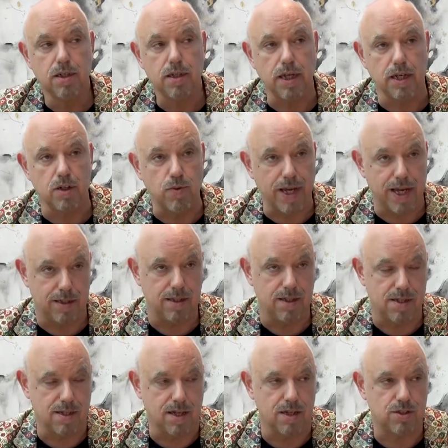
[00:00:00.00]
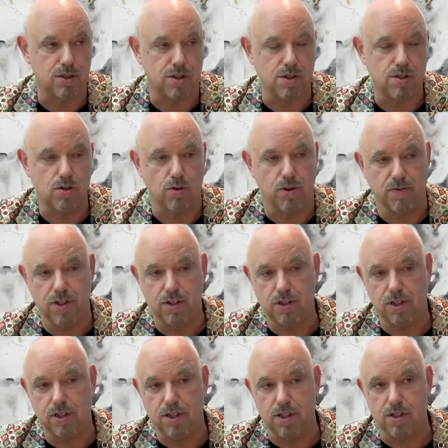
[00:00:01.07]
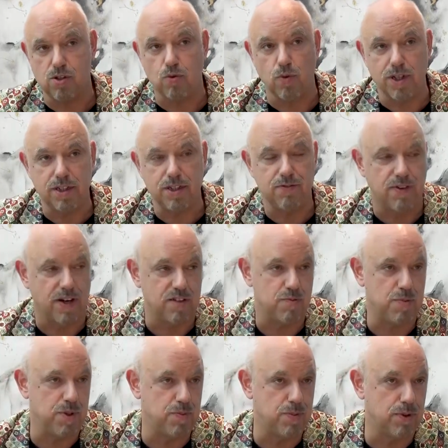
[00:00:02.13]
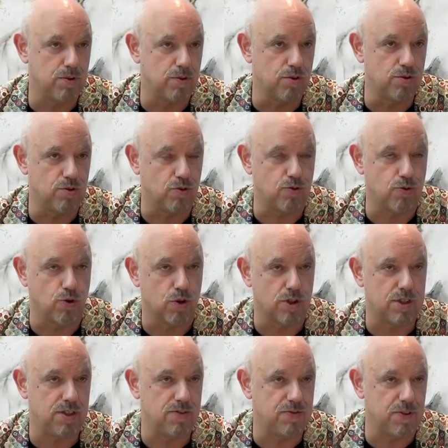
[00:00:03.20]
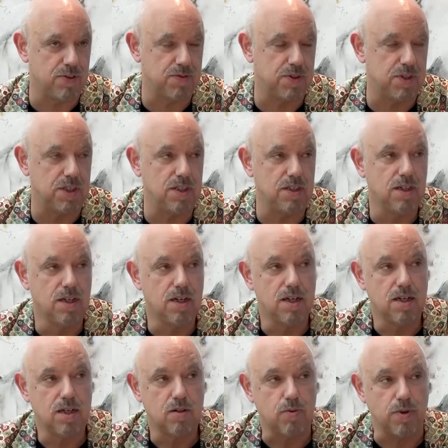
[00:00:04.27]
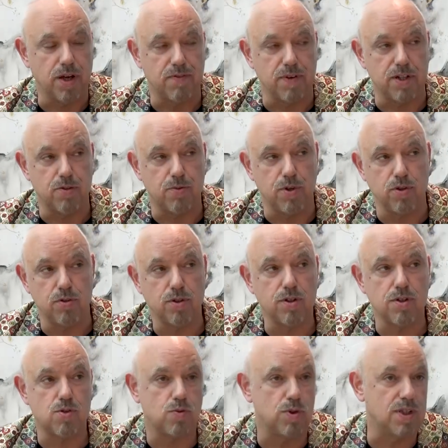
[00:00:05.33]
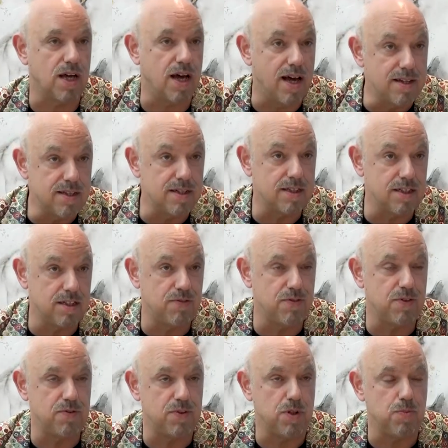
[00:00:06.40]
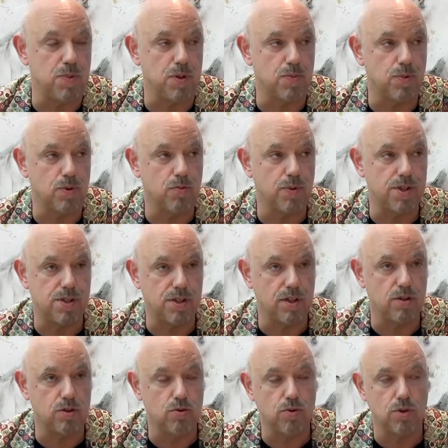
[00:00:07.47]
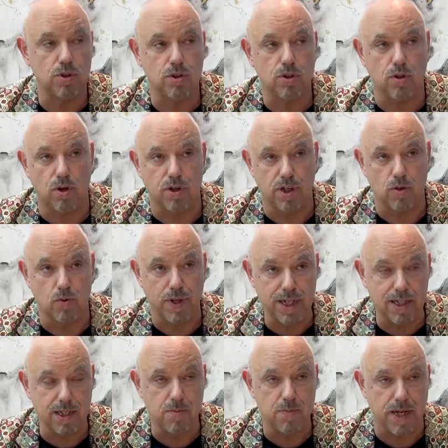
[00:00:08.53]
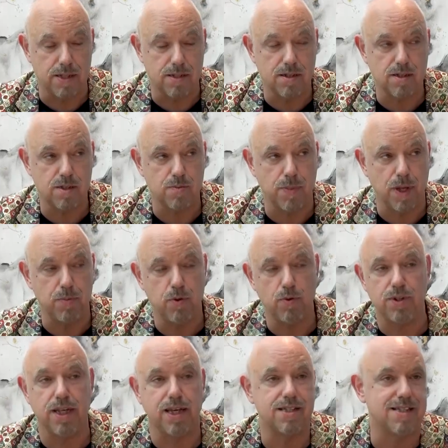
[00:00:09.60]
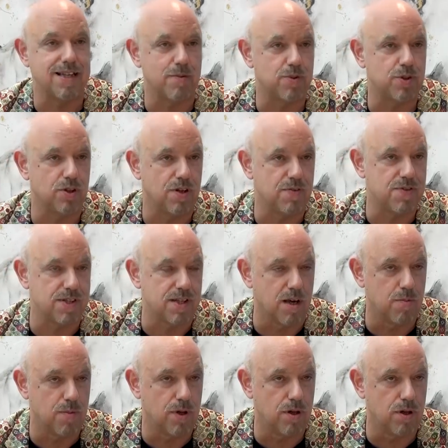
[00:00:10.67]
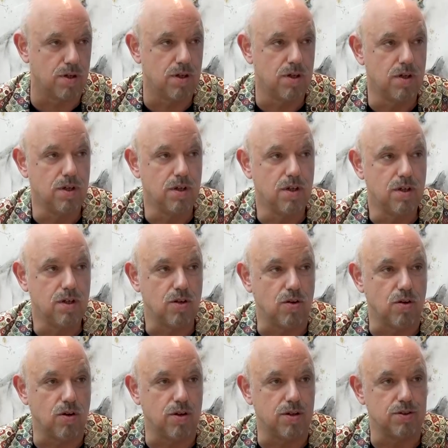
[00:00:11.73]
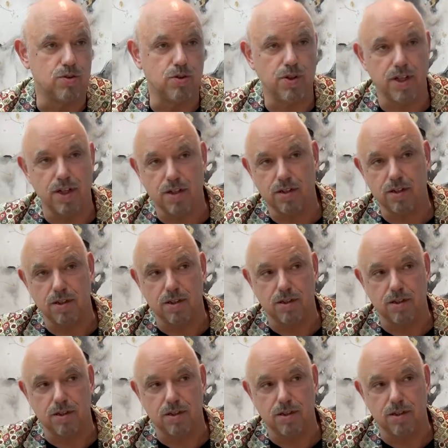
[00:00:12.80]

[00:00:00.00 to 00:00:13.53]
and we had discussions. So eventually these 25 people grew to 40, 50. We have had reunions with 150 people. We still do it on a weekly basis, maybe with the exception of summer or during